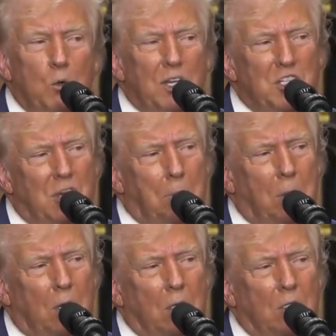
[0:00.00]
a
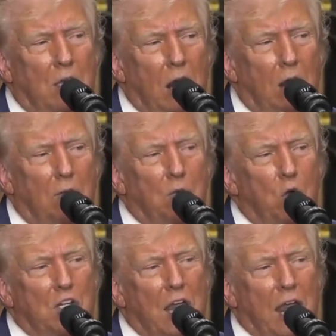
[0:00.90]
reciprocal tariff
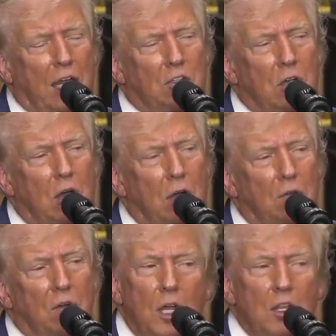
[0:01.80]
or tax
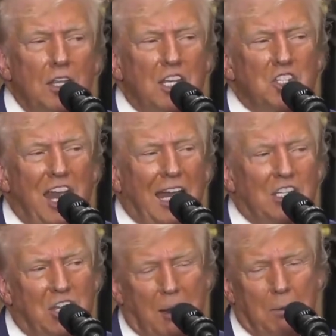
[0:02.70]
of the
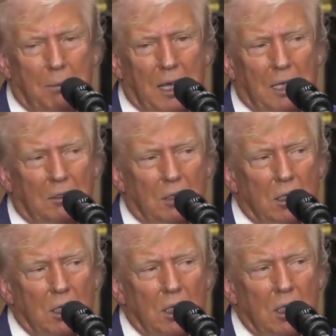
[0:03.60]
exact same amount.
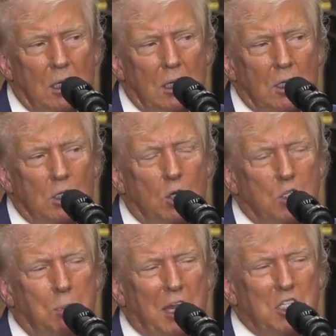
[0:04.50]
So
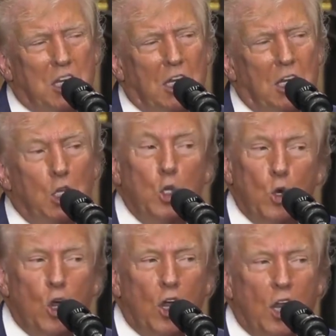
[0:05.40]
it's basically,
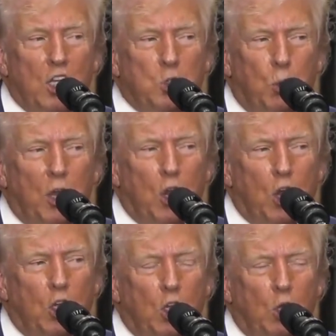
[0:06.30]
you hurt us, we
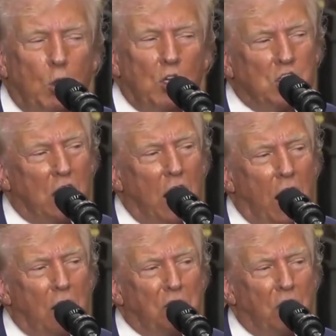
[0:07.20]
hurt you. It's an
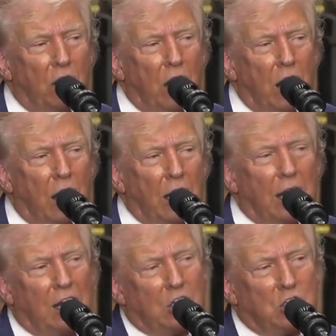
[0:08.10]
eye for an eye,
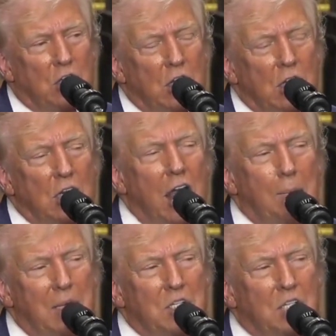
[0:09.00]
and it's
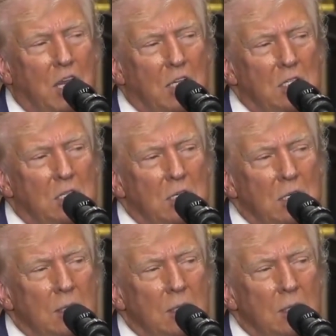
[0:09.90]
common sense.